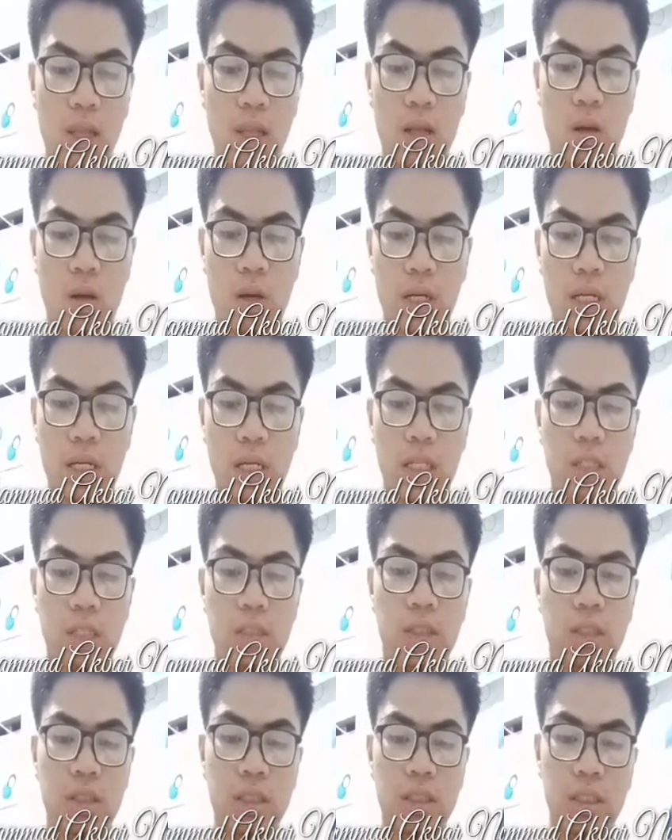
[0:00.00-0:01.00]
Okay, the
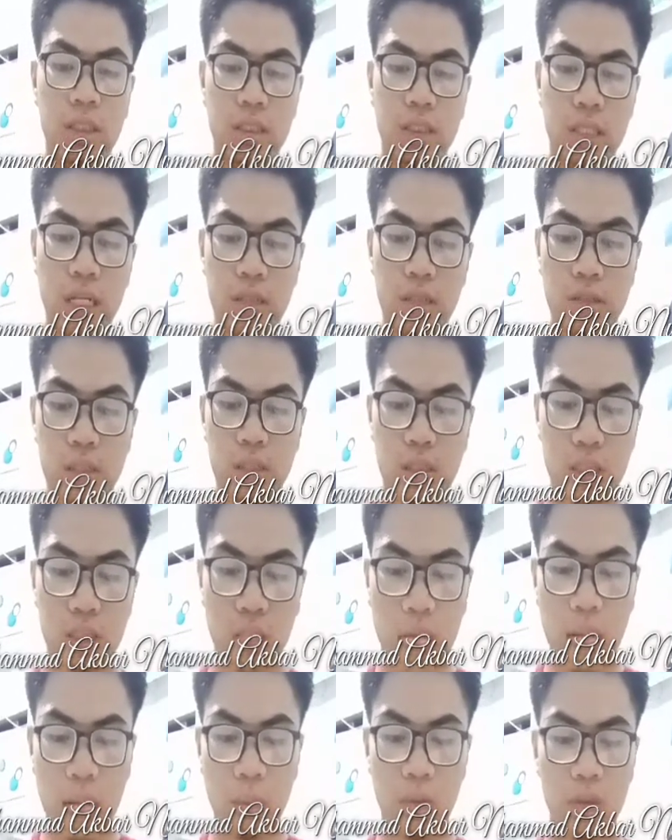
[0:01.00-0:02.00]
third is there is
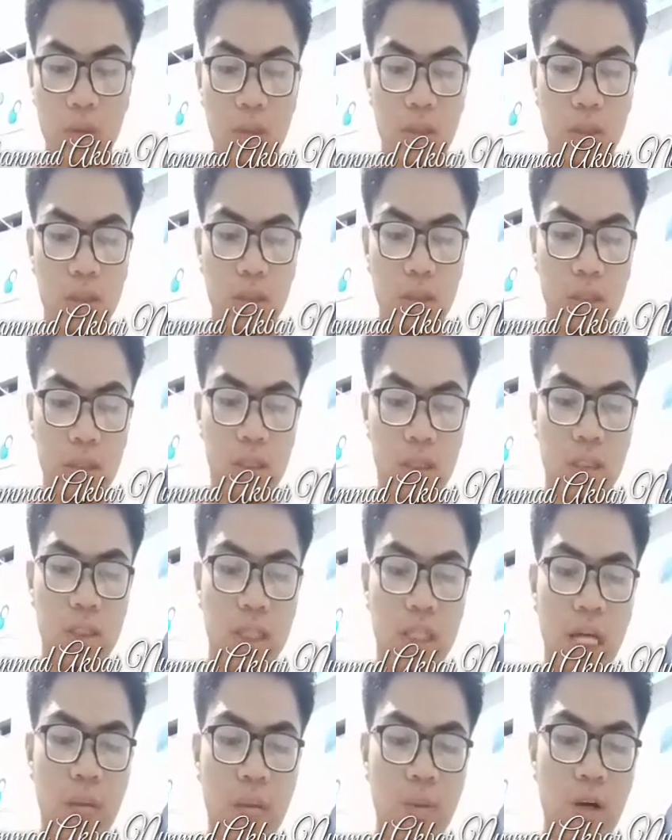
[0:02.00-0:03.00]
among the
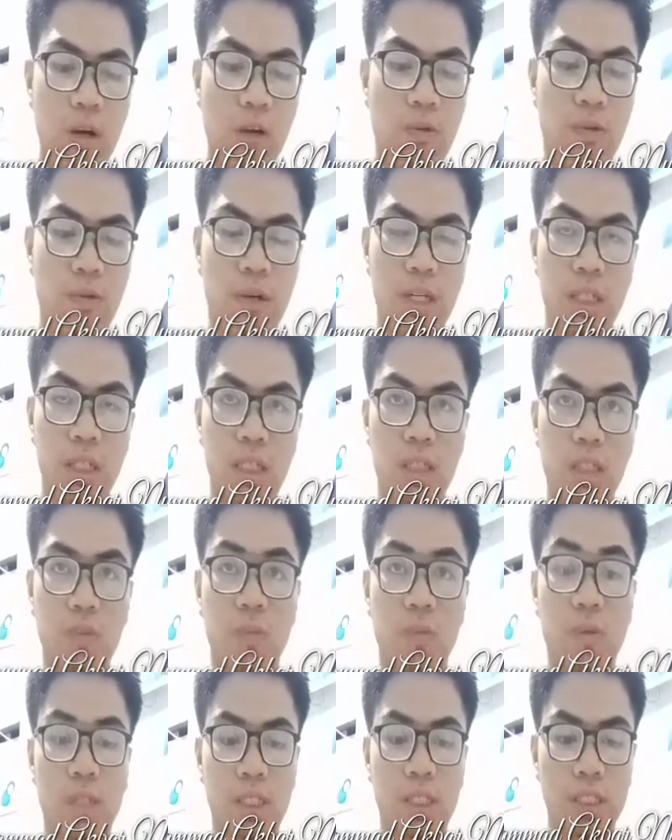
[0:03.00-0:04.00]
type of prior
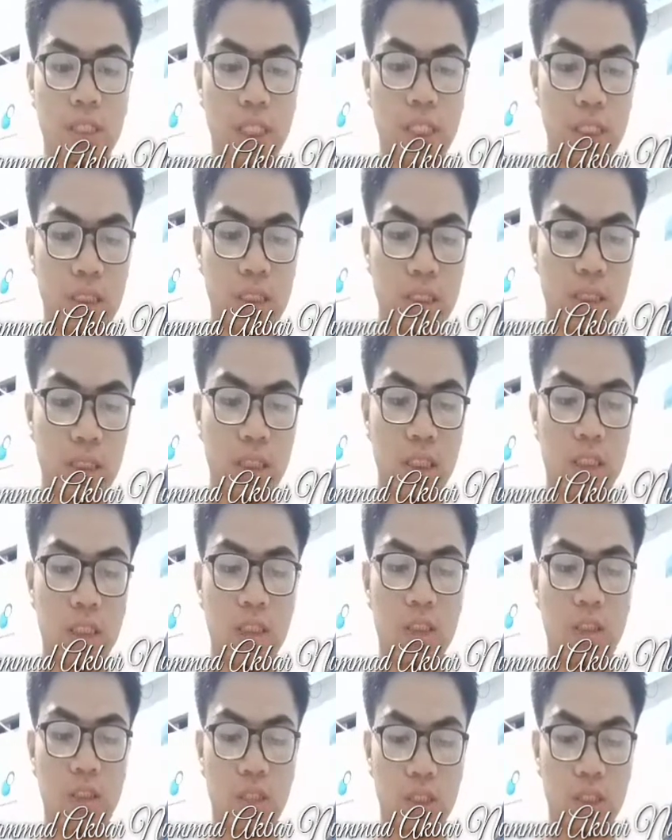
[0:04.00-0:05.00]
pronunciation
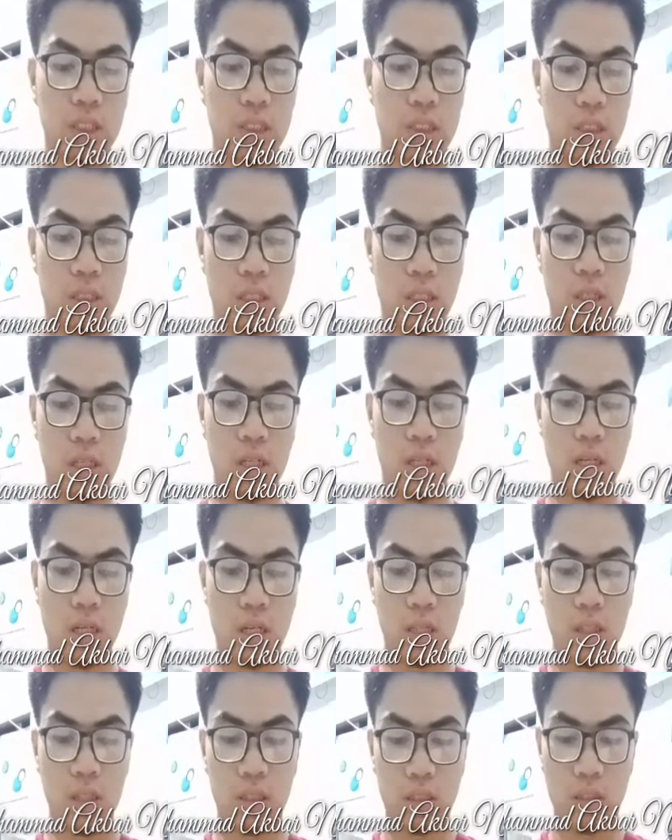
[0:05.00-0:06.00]
instruction,
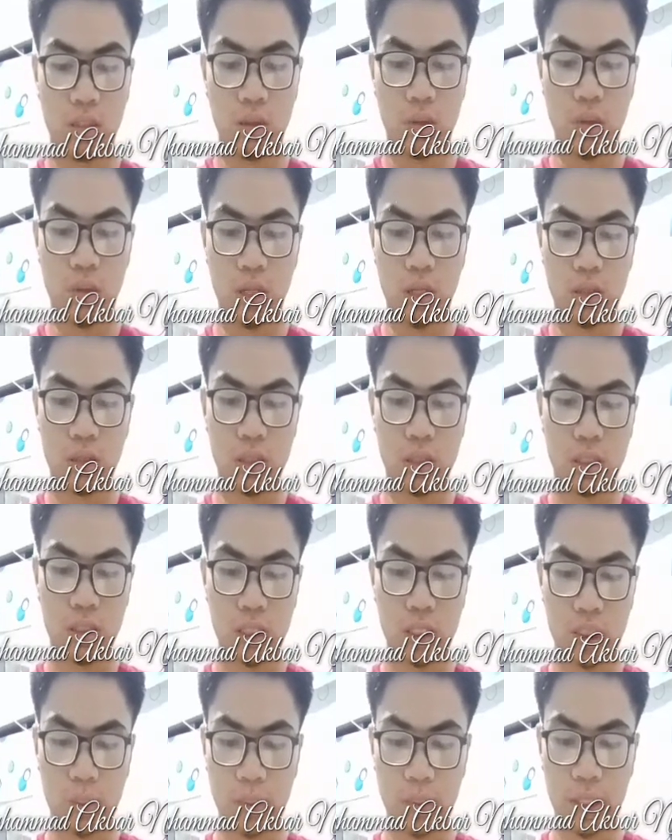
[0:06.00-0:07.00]
whereas
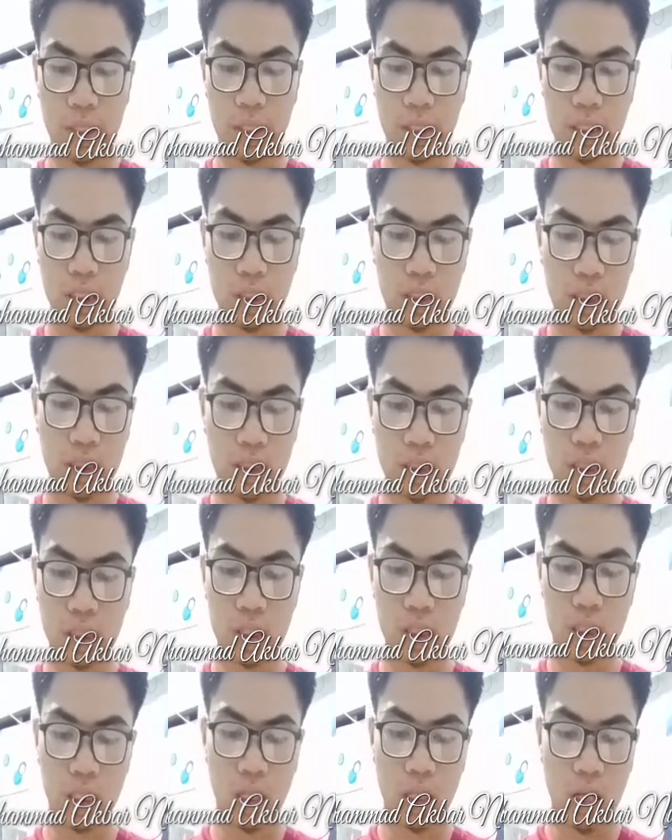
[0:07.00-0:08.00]
explanation is
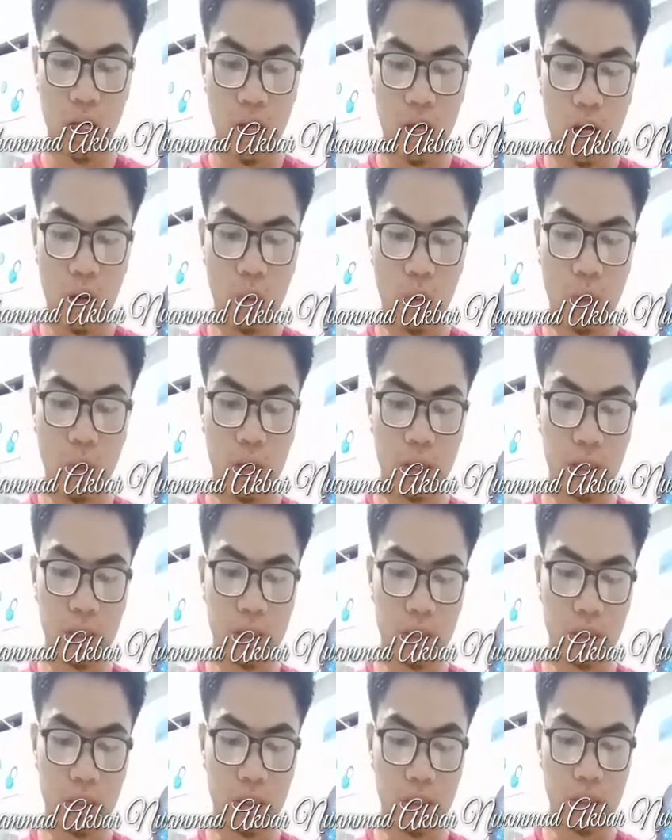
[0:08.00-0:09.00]
where
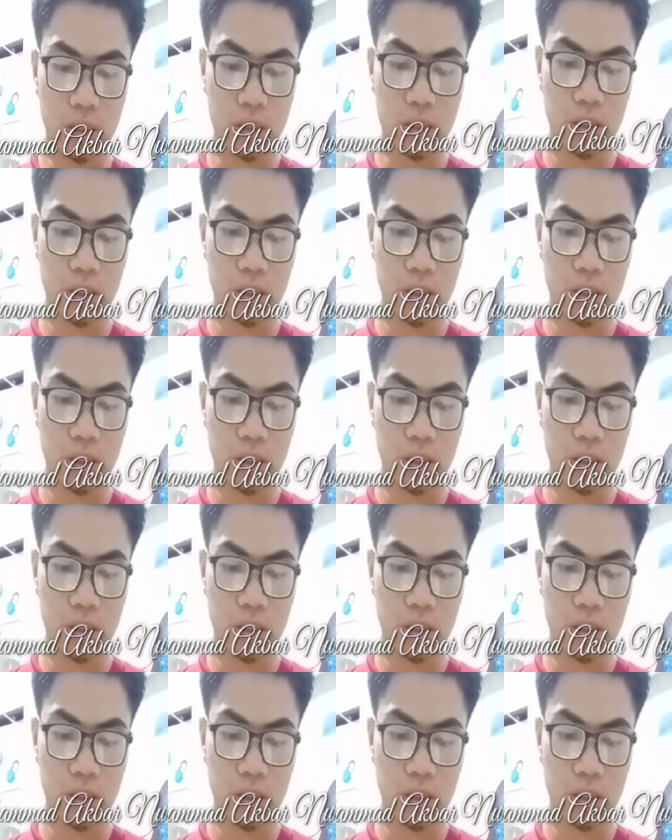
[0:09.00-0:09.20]
the